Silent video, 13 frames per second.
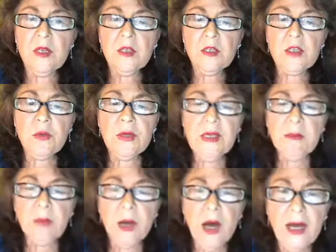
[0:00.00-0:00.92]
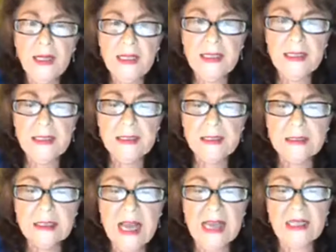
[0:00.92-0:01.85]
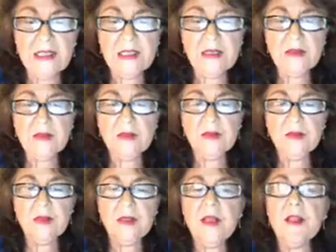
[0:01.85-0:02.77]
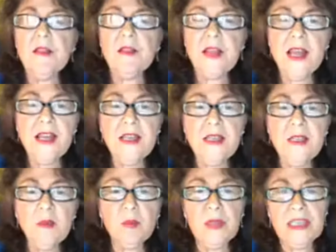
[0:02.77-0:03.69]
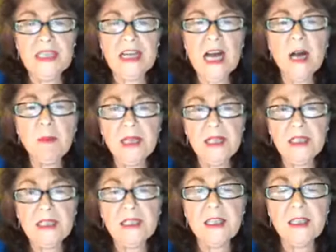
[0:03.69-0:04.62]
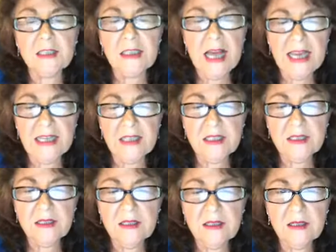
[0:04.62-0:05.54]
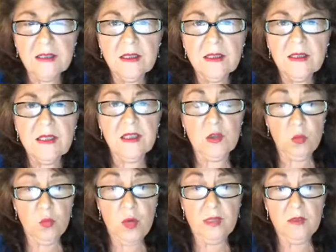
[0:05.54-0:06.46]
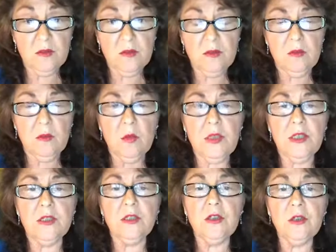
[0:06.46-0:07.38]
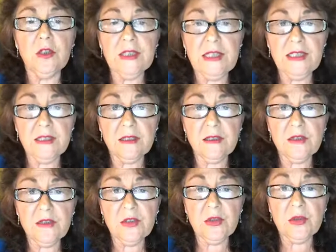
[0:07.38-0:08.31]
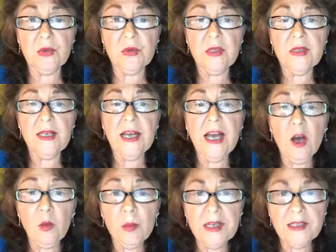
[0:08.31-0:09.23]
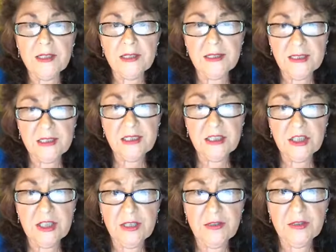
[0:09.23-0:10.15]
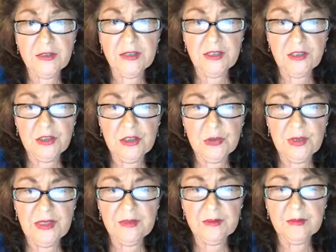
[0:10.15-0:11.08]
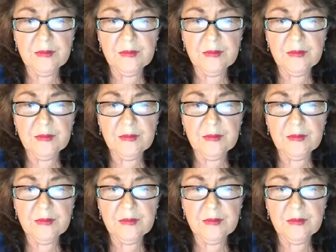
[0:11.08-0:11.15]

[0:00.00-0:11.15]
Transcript: So embodying the light, then becoming the light, is what we're looking to help and assist each other in doing.